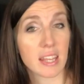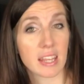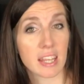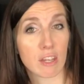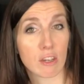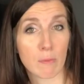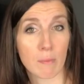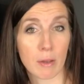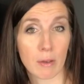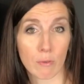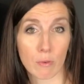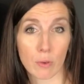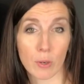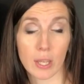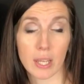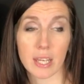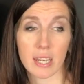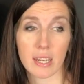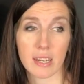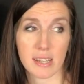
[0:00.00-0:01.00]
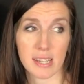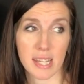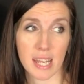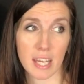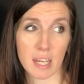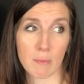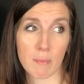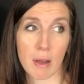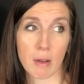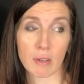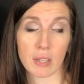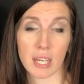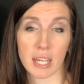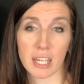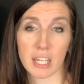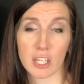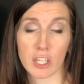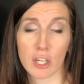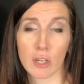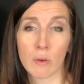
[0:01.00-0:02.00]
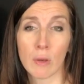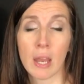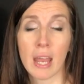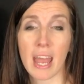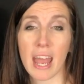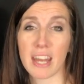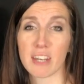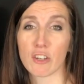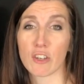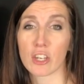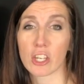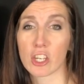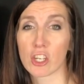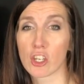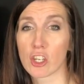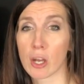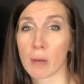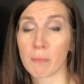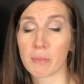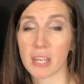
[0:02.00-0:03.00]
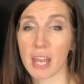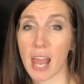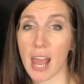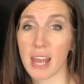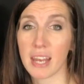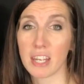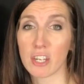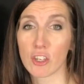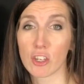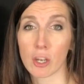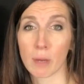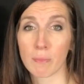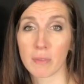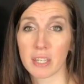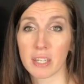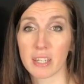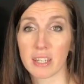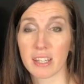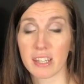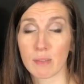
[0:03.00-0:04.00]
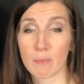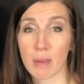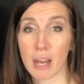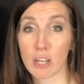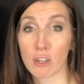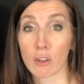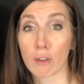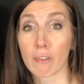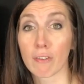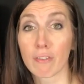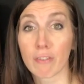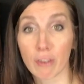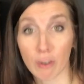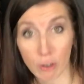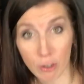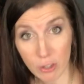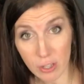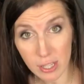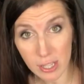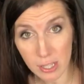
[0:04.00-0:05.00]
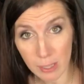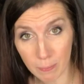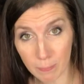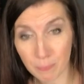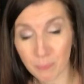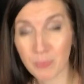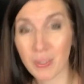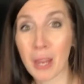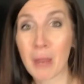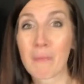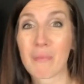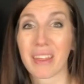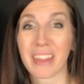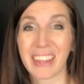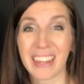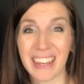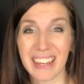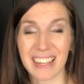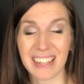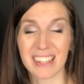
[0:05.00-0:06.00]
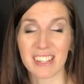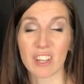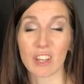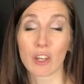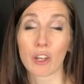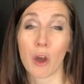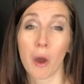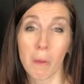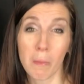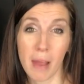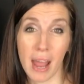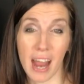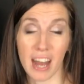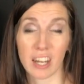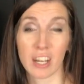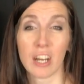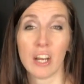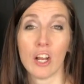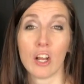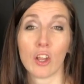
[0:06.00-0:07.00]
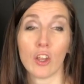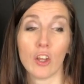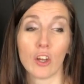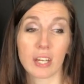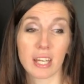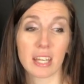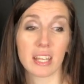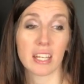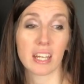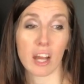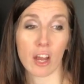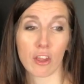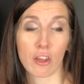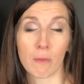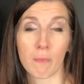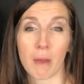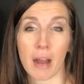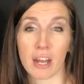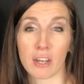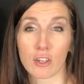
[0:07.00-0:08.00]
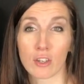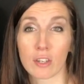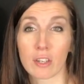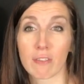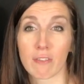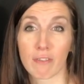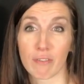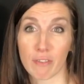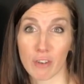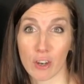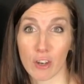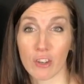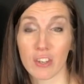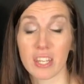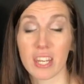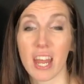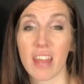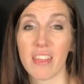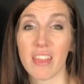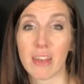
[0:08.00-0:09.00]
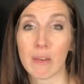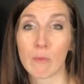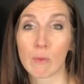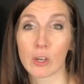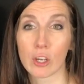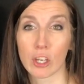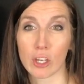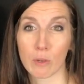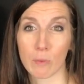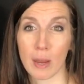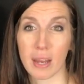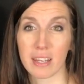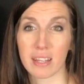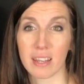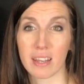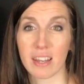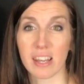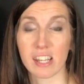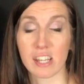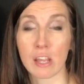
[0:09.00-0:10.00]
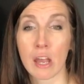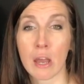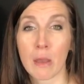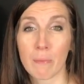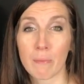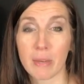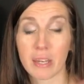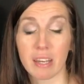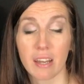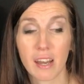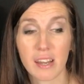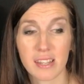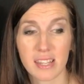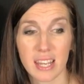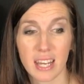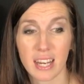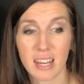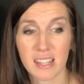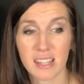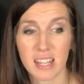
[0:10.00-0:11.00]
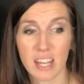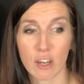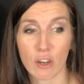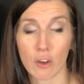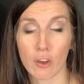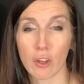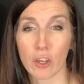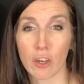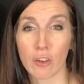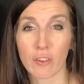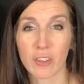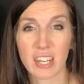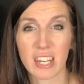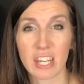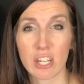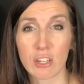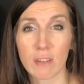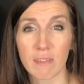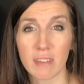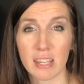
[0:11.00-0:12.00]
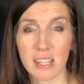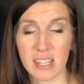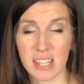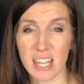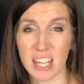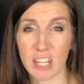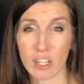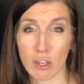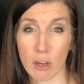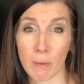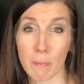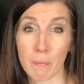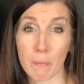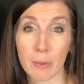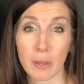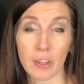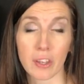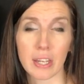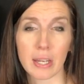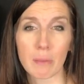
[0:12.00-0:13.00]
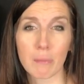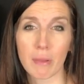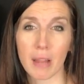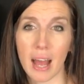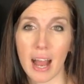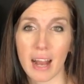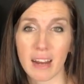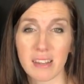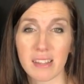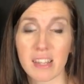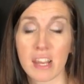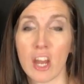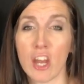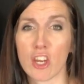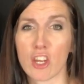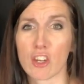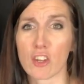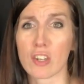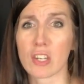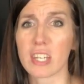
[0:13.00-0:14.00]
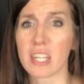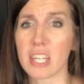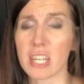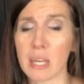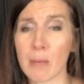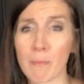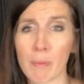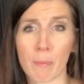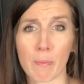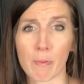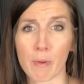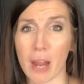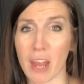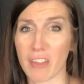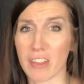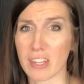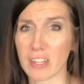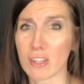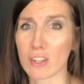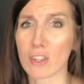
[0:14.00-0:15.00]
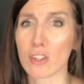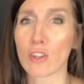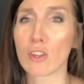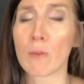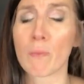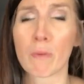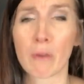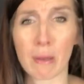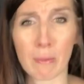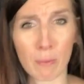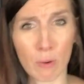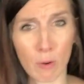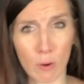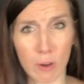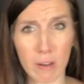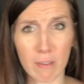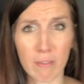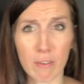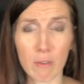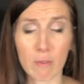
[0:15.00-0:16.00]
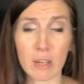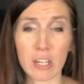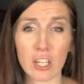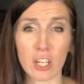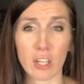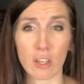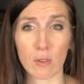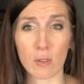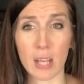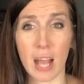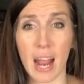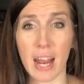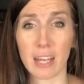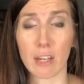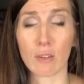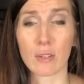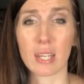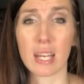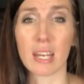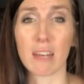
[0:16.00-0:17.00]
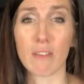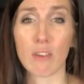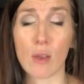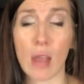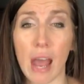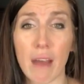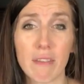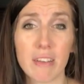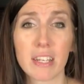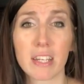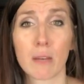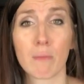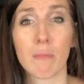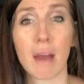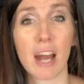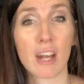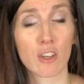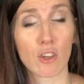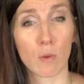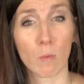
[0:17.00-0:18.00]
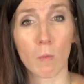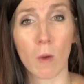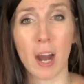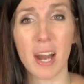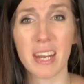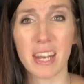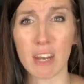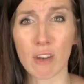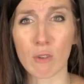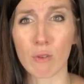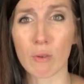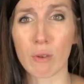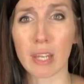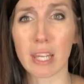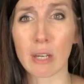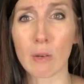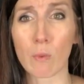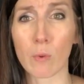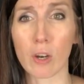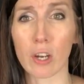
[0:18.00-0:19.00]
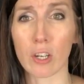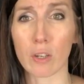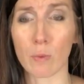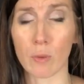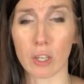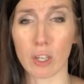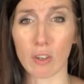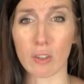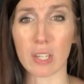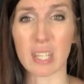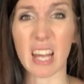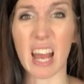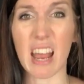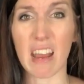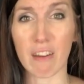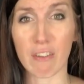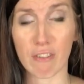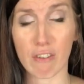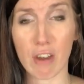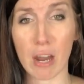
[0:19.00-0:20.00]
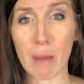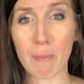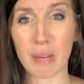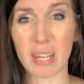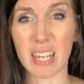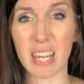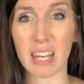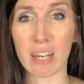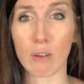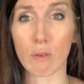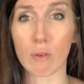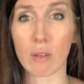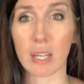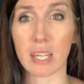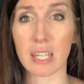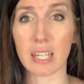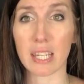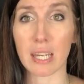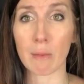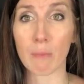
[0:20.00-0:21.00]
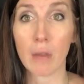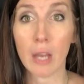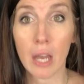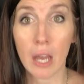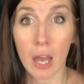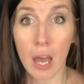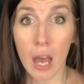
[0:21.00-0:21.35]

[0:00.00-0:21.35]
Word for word: thing that you've been really excited about getting to and you just jumped ahead and jumped into this module first, please go back, look at the other modules first and then work your way to this. Because like I said earlier, each of these things are building blocks. Your deep breath is super important for reaching those high notes. And if you haven't done module one and really worked with your diaphragm and getting really deep,